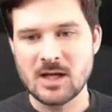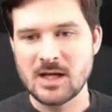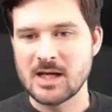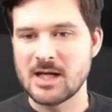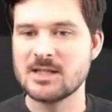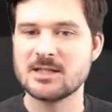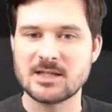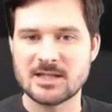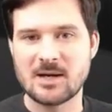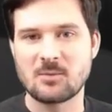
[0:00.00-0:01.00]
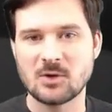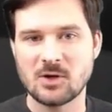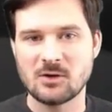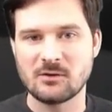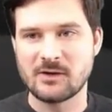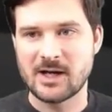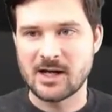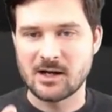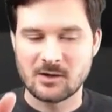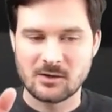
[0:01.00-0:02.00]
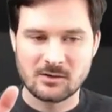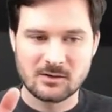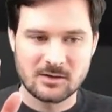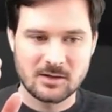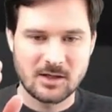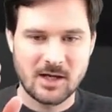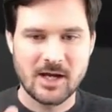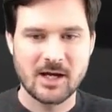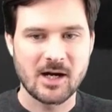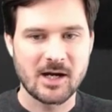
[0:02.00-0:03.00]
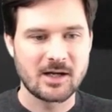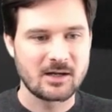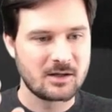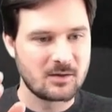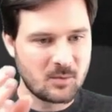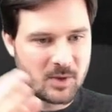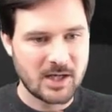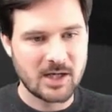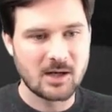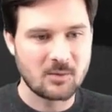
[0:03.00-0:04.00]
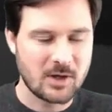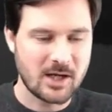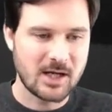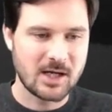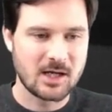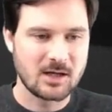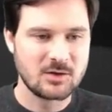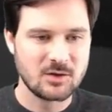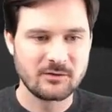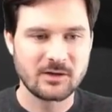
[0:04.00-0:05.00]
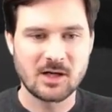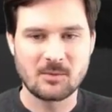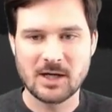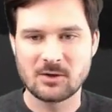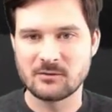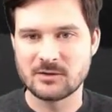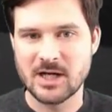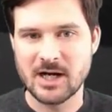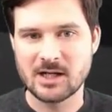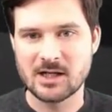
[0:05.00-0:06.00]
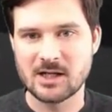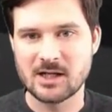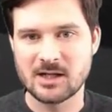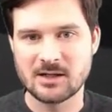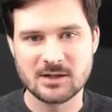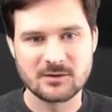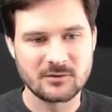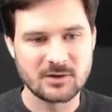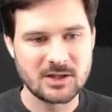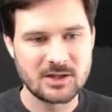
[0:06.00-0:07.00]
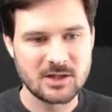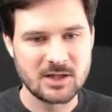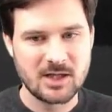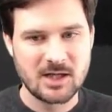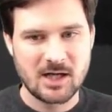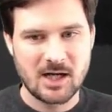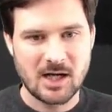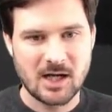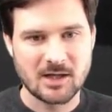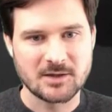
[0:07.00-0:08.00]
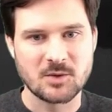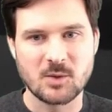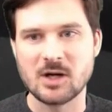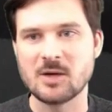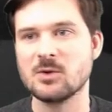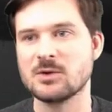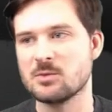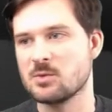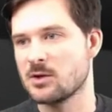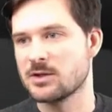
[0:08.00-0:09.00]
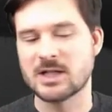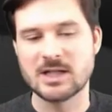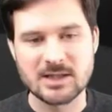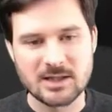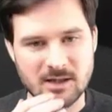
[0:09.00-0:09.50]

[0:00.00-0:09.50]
Here's an example of our AI picking up a juvenile mangrove jack in this footage. Uh, so we're able to process